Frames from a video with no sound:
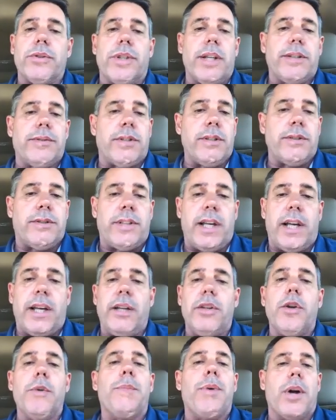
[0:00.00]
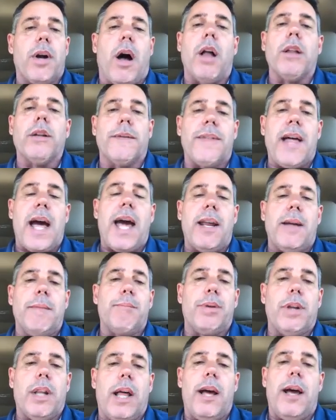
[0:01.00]
distancing, you put all of that in
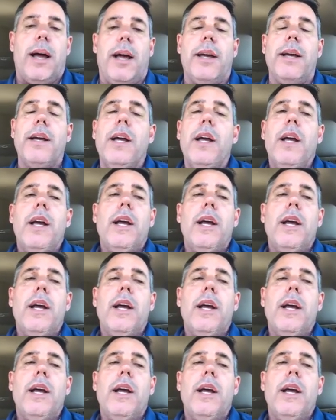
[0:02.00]
play.